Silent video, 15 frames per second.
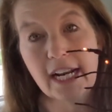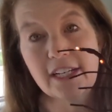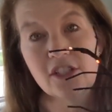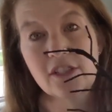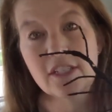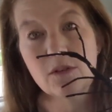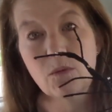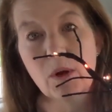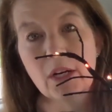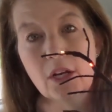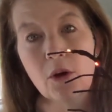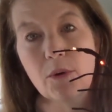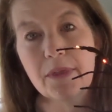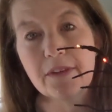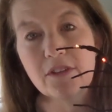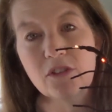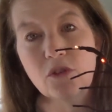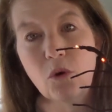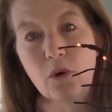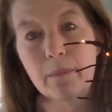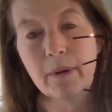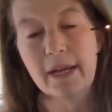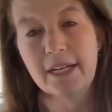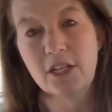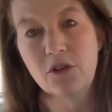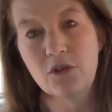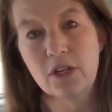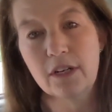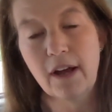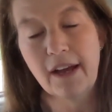I just didn't want to go in the store, but you
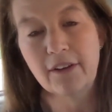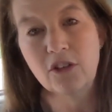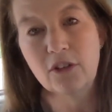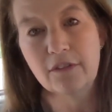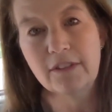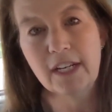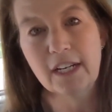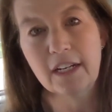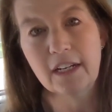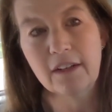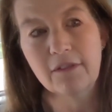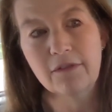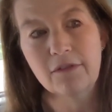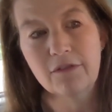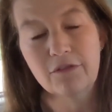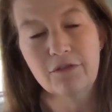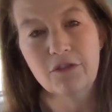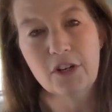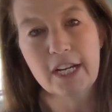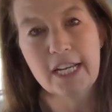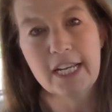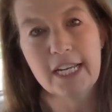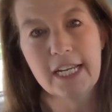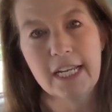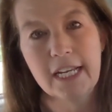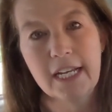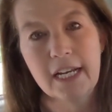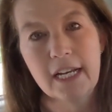could I could have done a free,